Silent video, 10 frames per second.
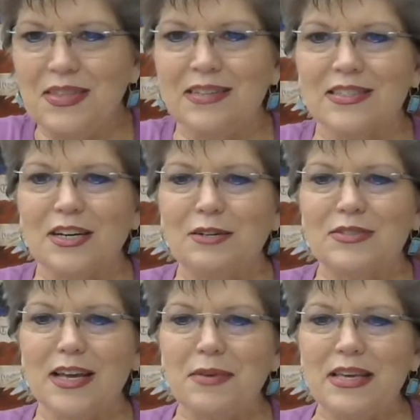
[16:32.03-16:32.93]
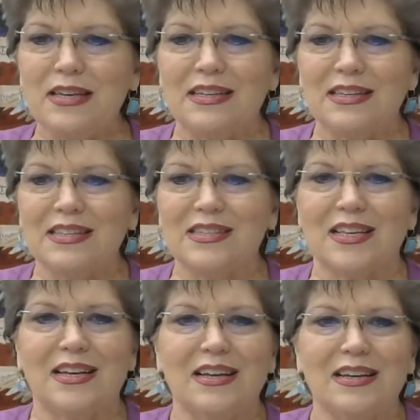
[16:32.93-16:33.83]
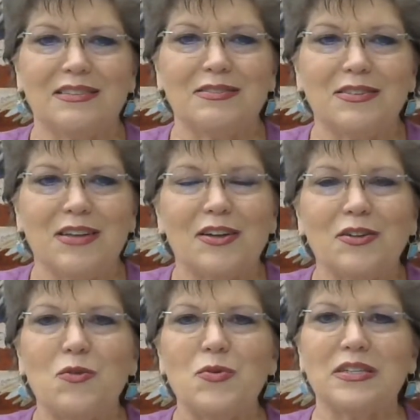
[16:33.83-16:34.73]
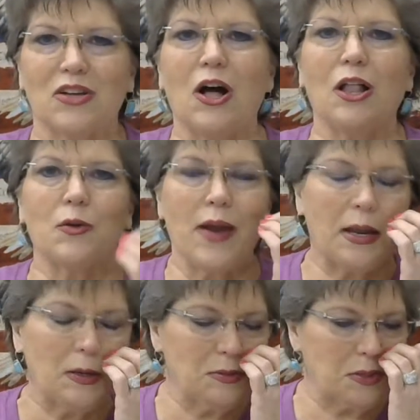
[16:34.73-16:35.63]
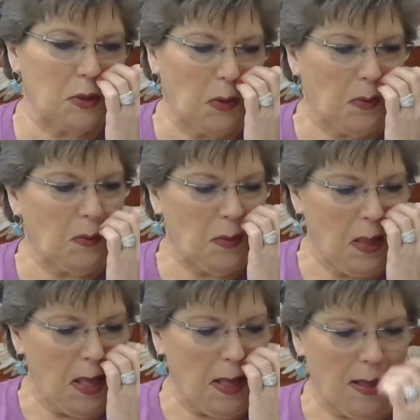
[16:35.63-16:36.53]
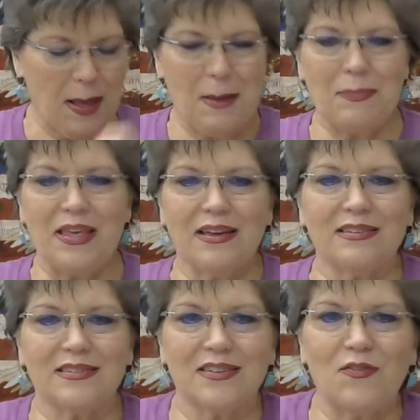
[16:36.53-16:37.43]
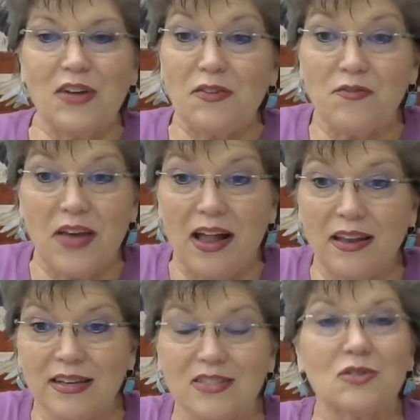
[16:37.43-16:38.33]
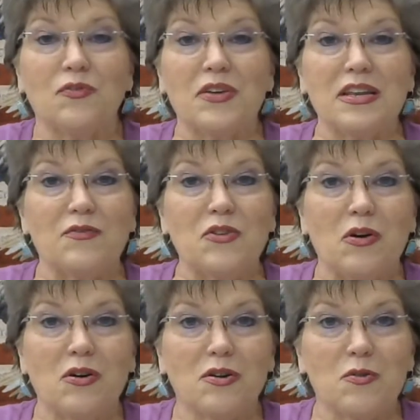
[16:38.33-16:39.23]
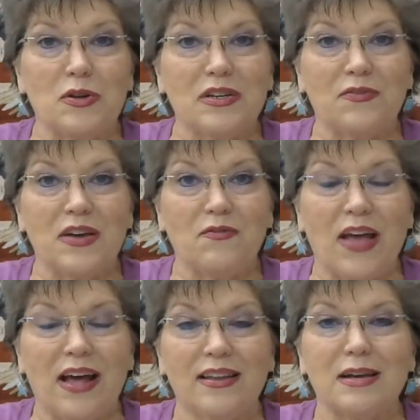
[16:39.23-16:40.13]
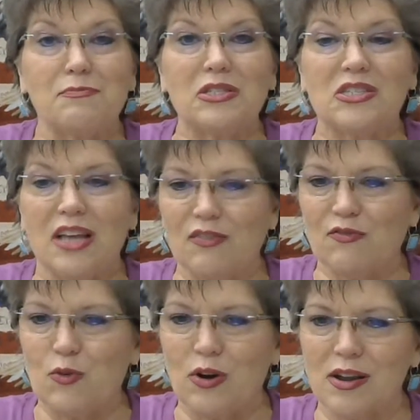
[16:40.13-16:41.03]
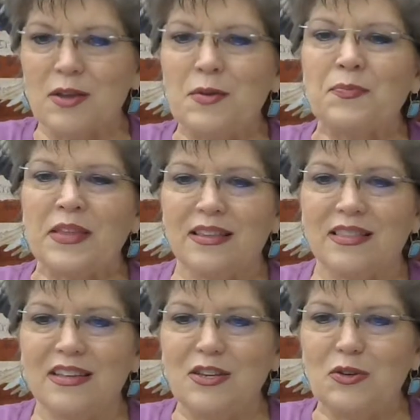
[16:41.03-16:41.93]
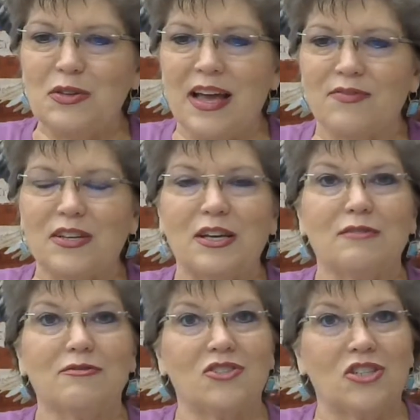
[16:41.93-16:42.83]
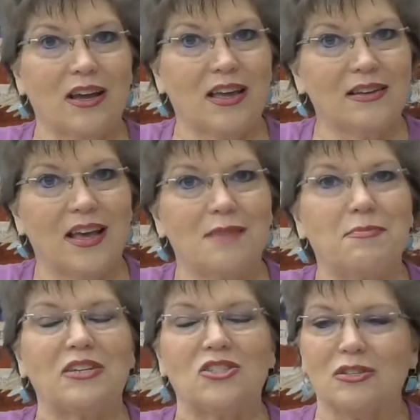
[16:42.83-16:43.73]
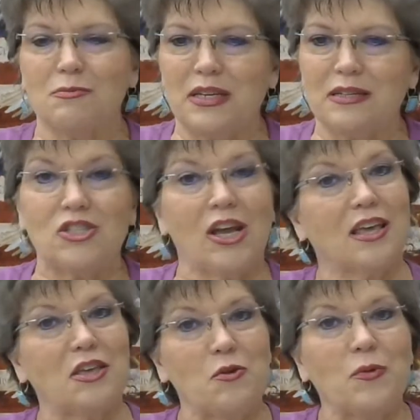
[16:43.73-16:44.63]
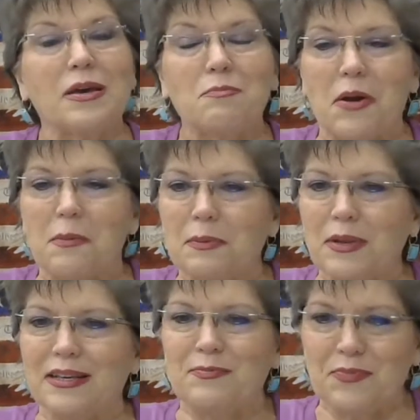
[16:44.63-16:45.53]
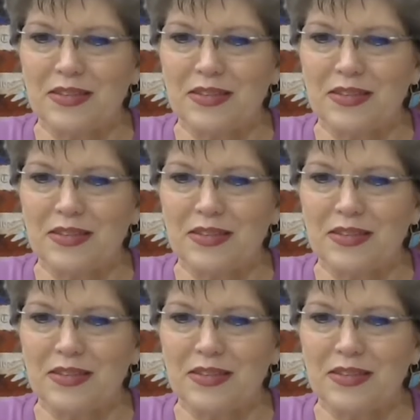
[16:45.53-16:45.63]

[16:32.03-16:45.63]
So Debbie is going to Colorado to be at Fun Valley. So if any of you all are going to Fun Valley up in South Fork, then you'll have to go check out Debbie. She'll be checking you in probably.